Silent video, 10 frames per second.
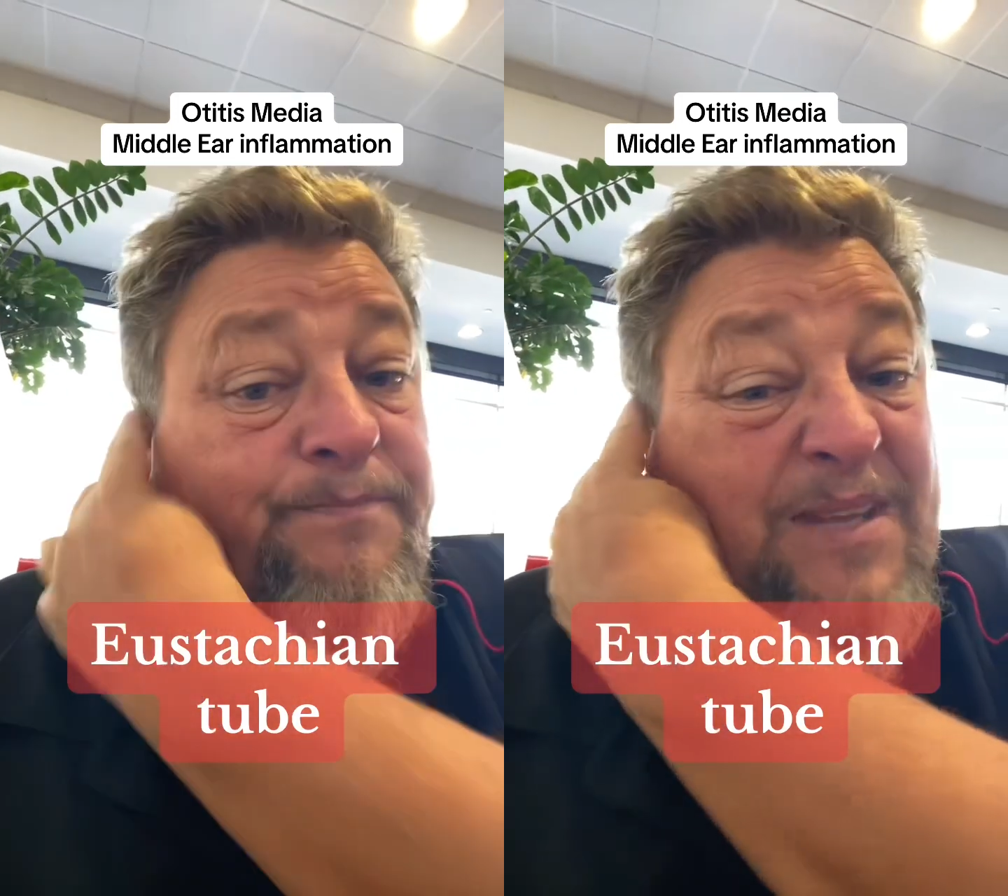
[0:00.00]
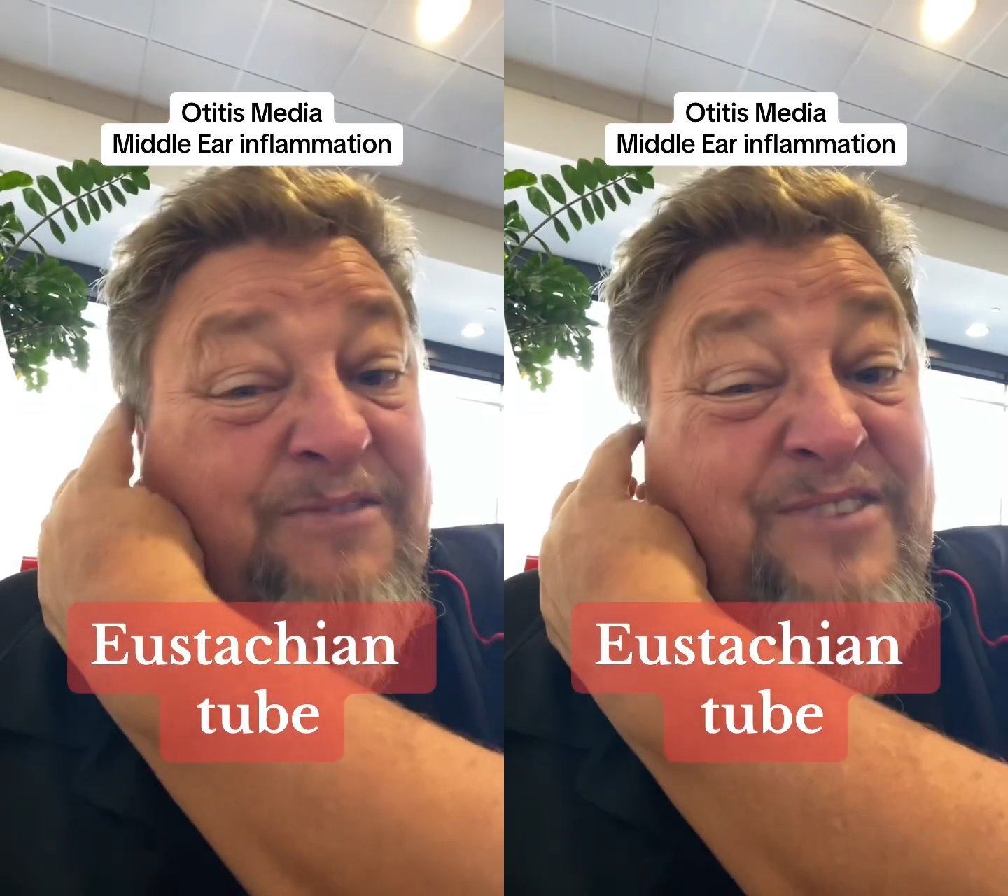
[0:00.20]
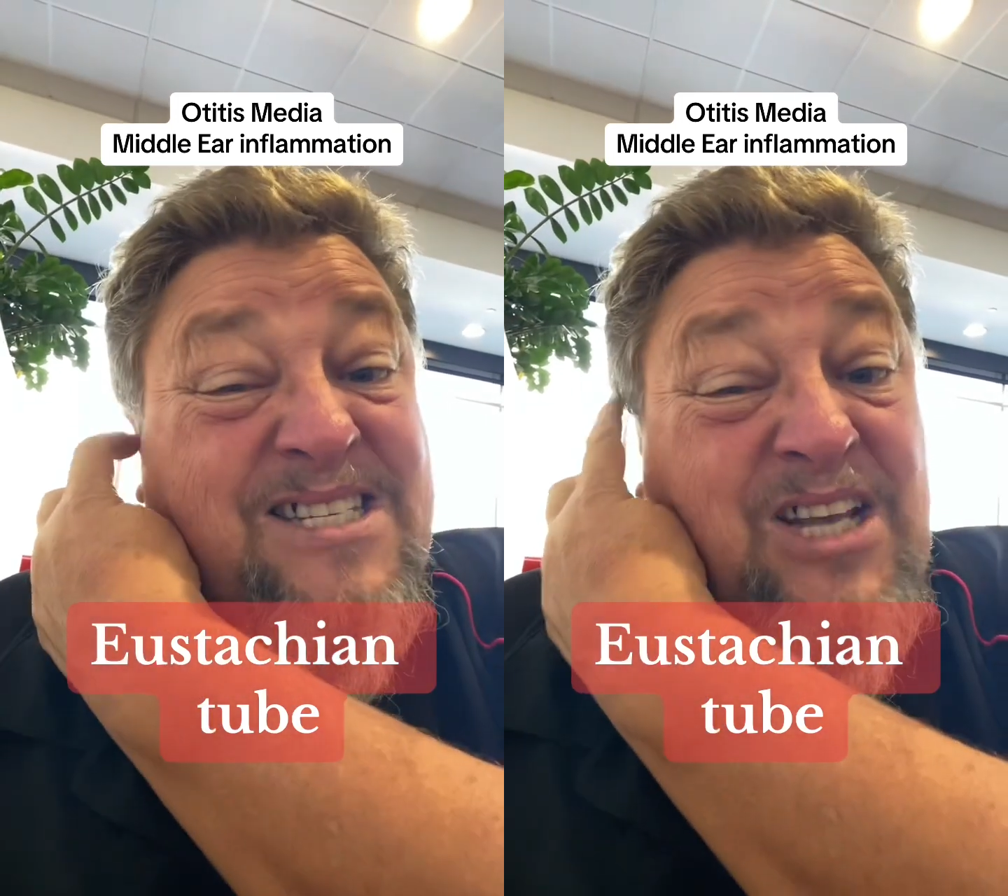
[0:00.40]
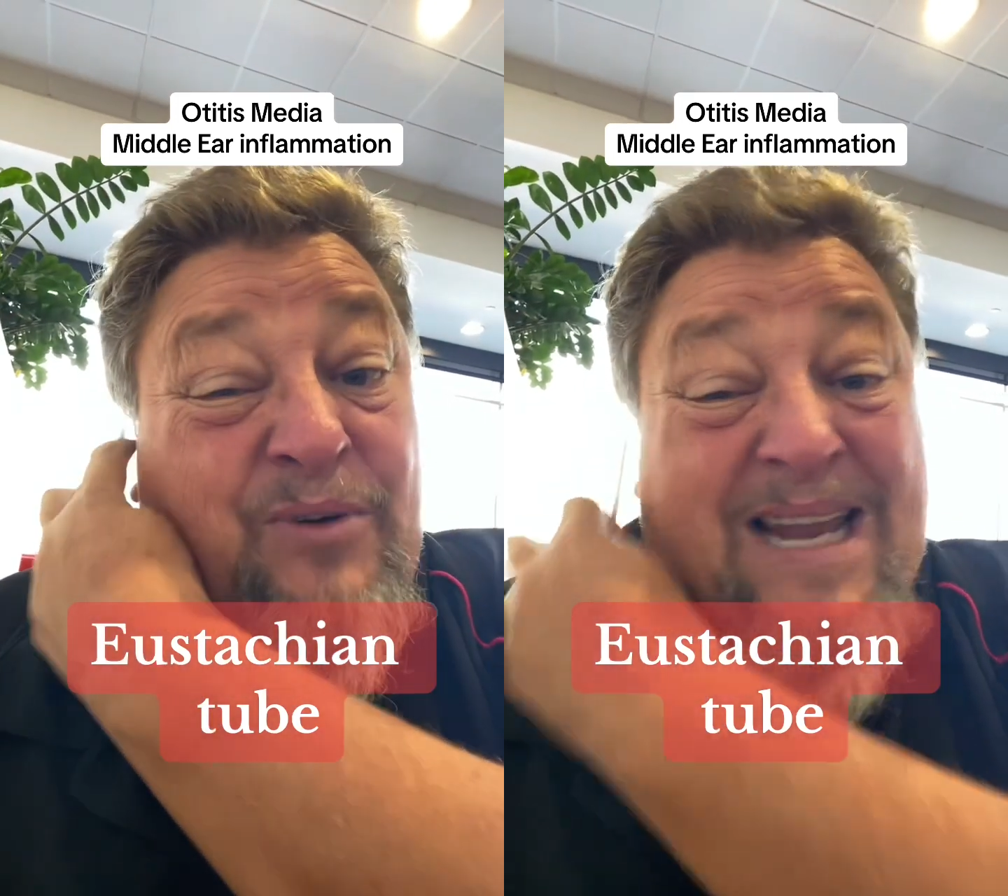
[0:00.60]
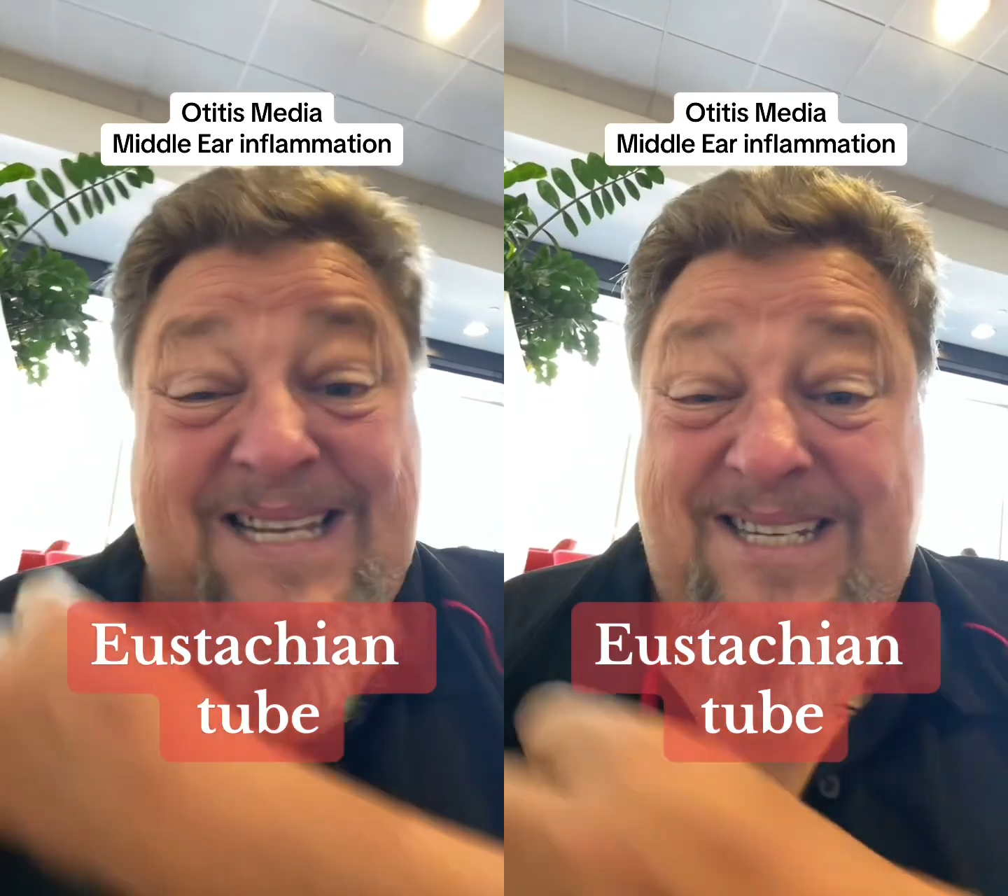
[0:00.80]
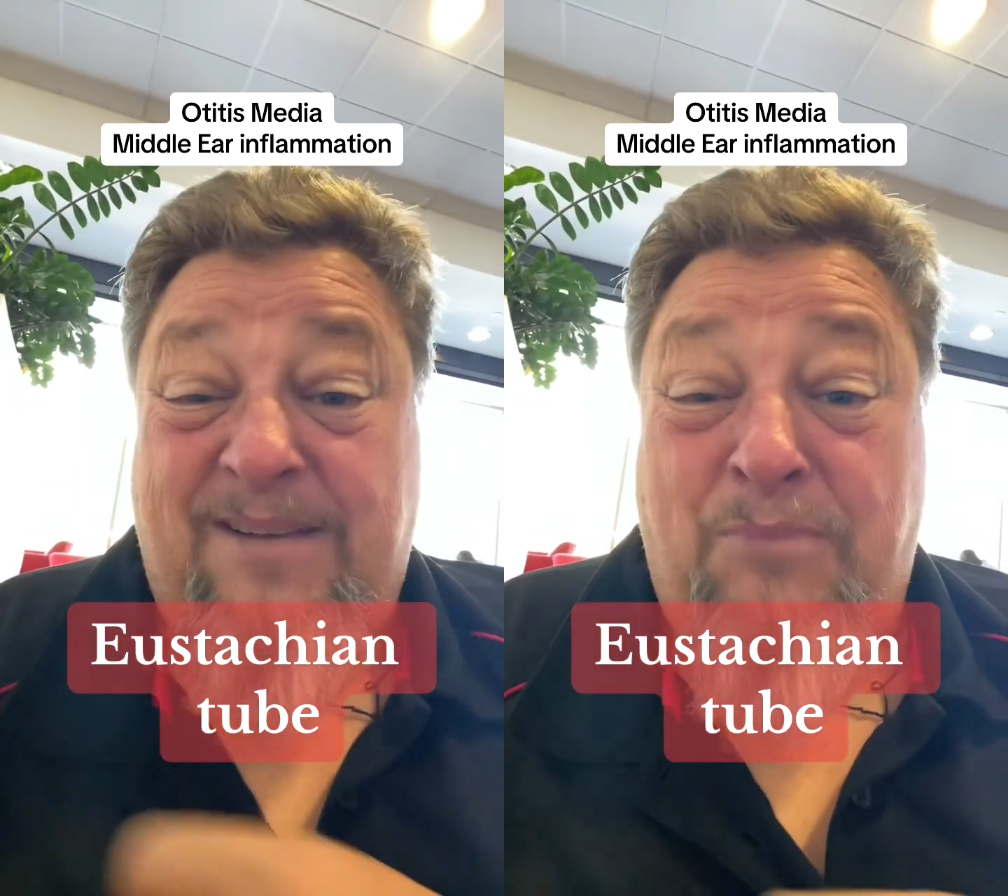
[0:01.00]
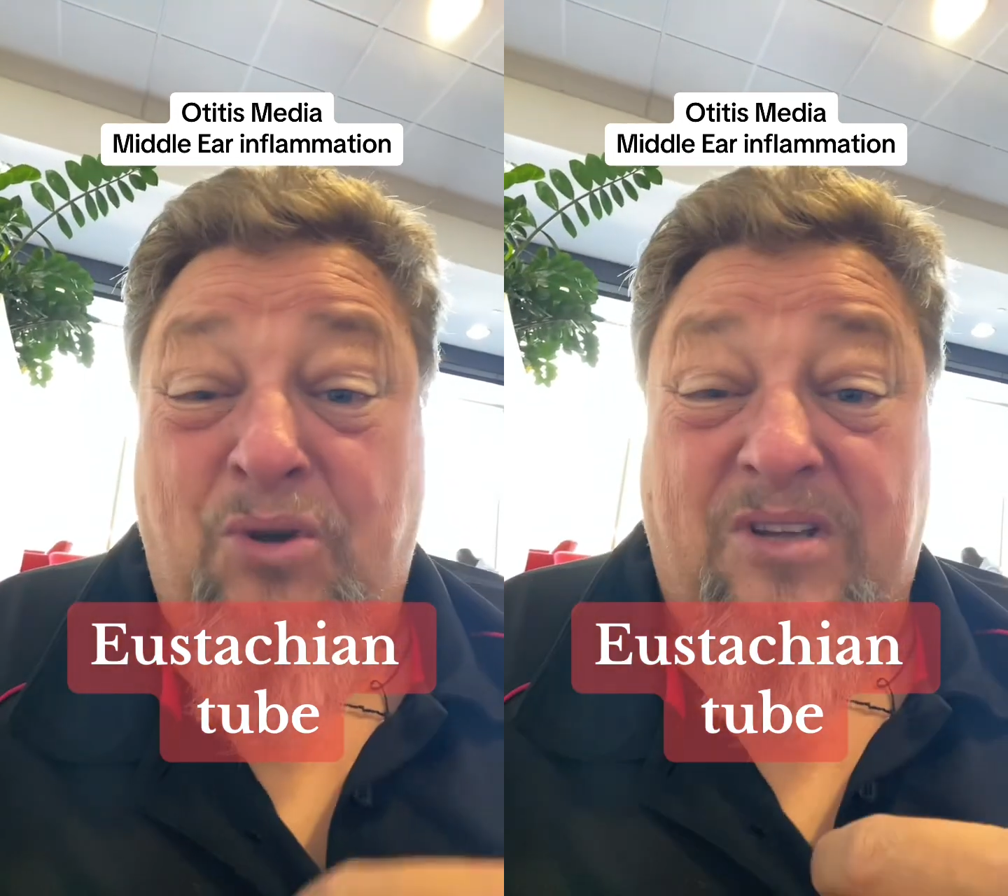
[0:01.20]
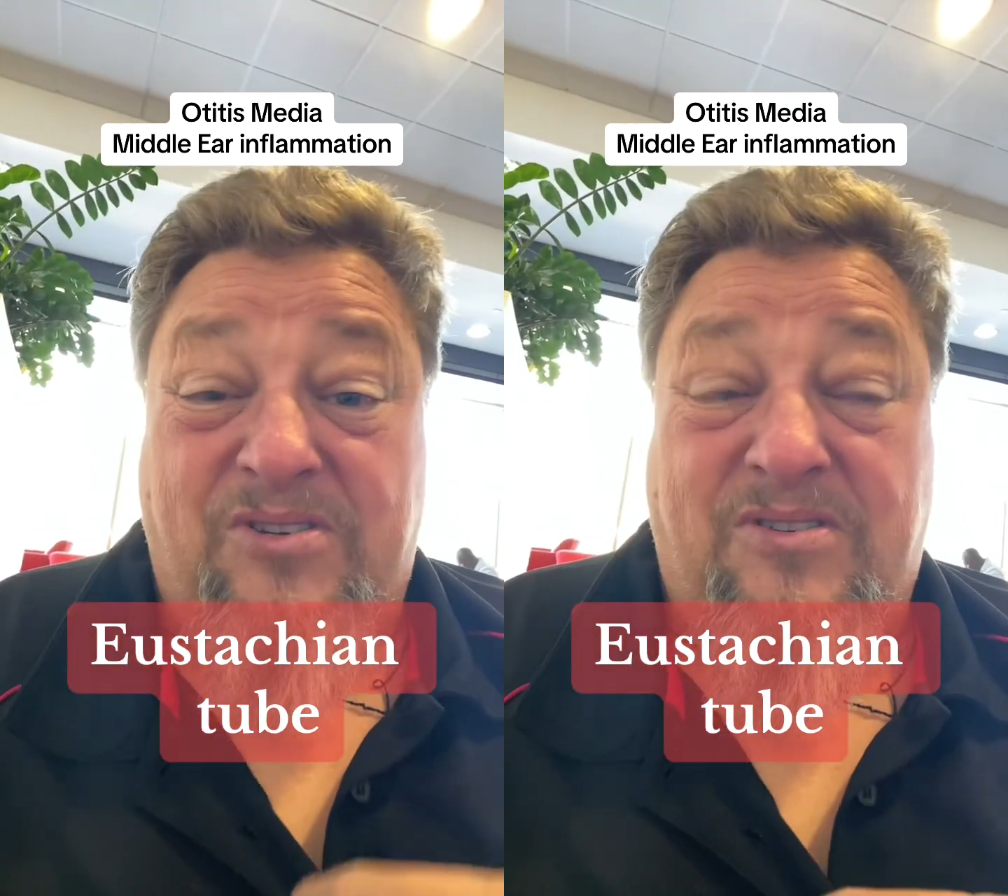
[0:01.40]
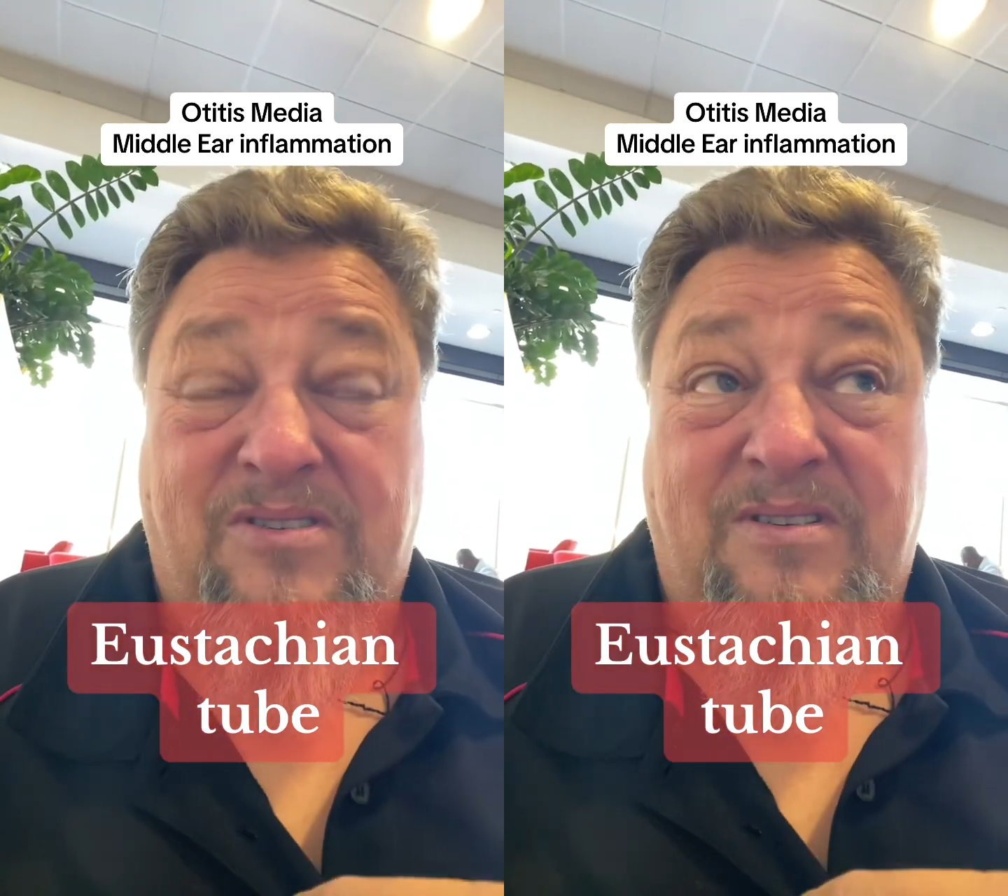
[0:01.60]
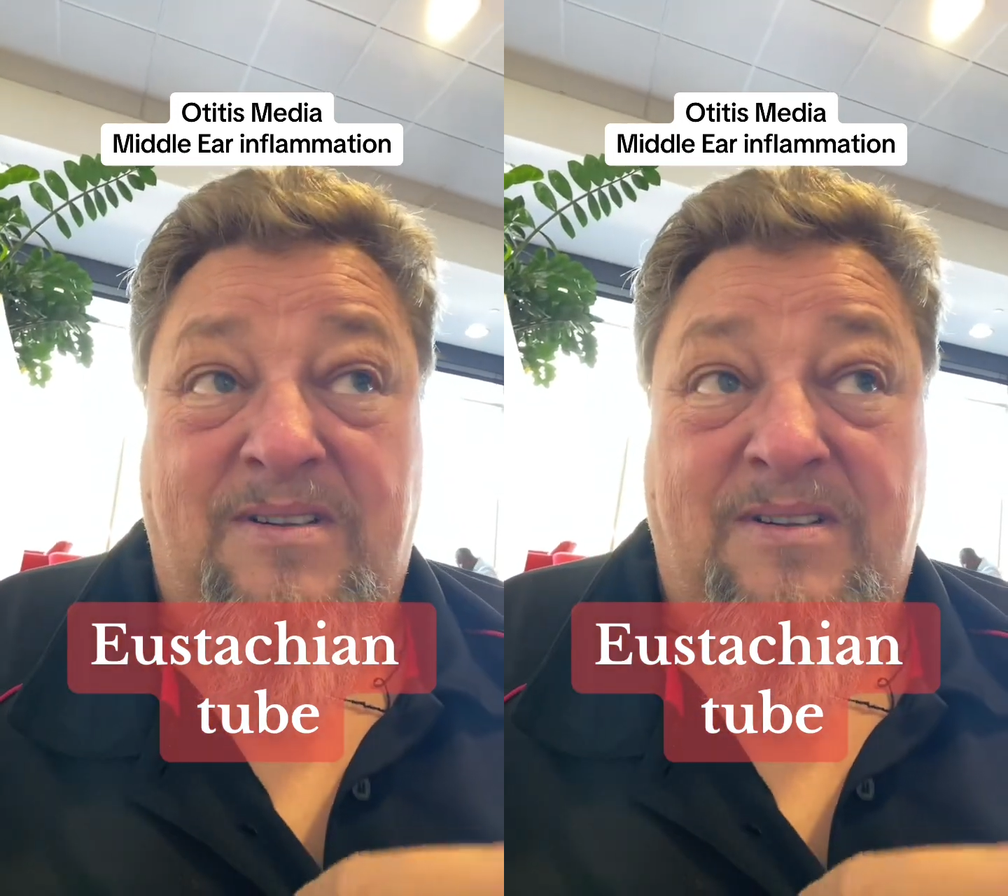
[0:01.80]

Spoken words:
a viscoelastic mucus